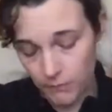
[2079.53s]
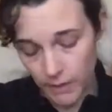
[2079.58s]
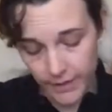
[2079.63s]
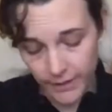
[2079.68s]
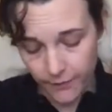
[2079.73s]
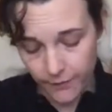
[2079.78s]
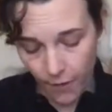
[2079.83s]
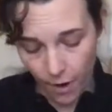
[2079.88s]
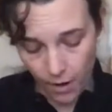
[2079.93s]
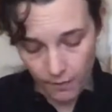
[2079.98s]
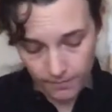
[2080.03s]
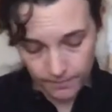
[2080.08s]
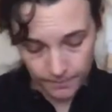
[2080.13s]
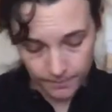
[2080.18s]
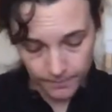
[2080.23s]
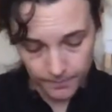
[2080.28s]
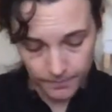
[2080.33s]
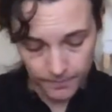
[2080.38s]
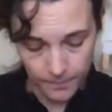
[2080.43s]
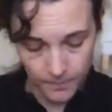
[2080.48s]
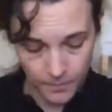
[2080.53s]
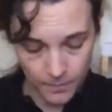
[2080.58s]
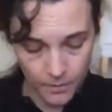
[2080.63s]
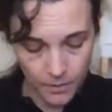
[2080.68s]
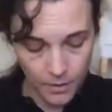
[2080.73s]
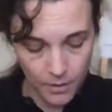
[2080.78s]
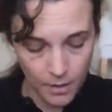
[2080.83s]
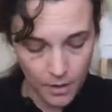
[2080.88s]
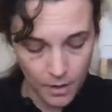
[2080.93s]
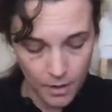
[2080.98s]
that's fine.
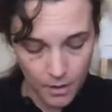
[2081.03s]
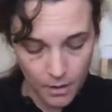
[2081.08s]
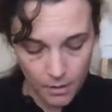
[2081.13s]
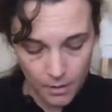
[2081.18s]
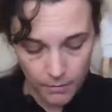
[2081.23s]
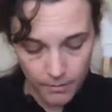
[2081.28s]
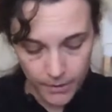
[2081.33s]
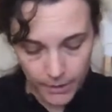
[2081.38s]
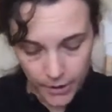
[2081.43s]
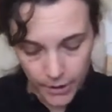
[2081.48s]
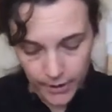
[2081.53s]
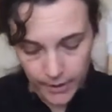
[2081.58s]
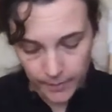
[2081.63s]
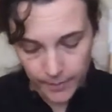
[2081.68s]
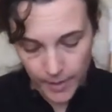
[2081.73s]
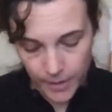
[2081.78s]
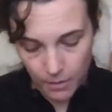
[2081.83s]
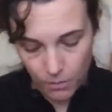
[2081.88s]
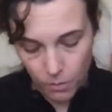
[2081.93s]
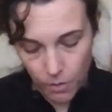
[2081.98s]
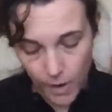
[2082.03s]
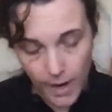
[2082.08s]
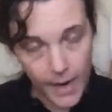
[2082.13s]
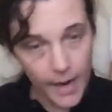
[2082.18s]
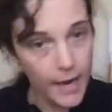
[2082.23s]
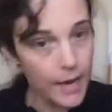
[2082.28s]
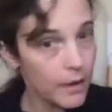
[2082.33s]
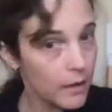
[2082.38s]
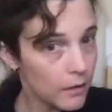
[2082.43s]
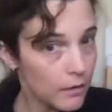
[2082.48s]
But just be
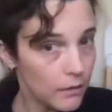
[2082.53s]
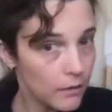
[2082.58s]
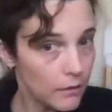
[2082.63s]
aware,